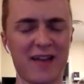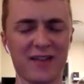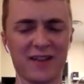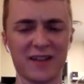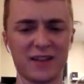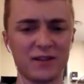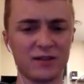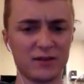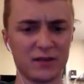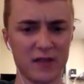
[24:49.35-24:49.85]
And
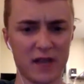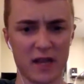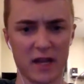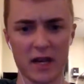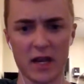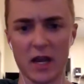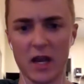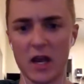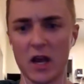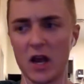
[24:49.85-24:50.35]
like you
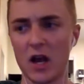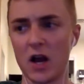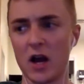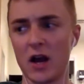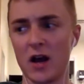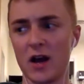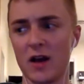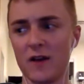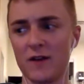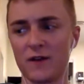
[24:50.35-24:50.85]
said,
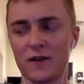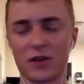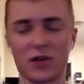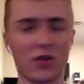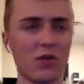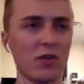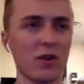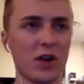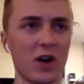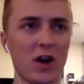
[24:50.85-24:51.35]
if you're
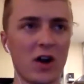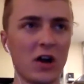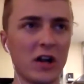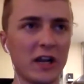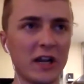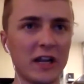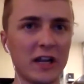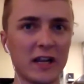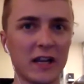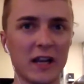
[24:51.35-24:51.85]
going
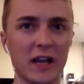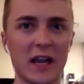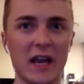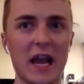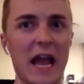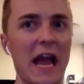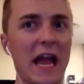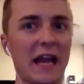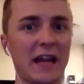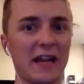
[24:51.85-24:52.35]
hunting
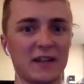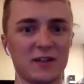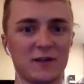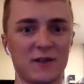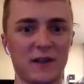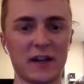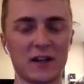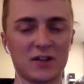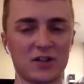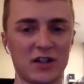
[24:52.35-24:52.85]
and it's
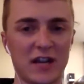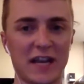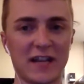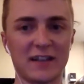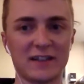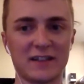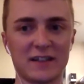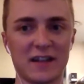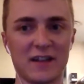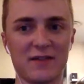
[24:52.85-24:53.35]
fair
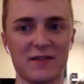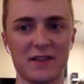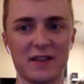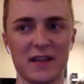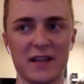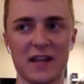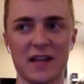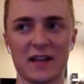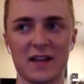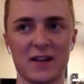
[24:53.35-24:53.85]
chase and
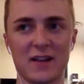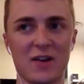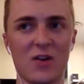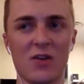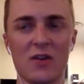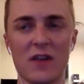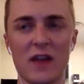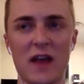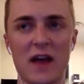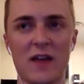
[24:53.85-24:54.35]
everything and
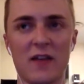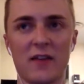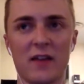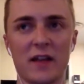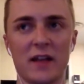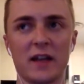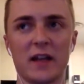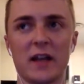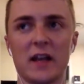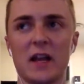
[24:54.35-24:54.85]
all that,
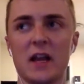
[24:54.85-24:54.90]
like,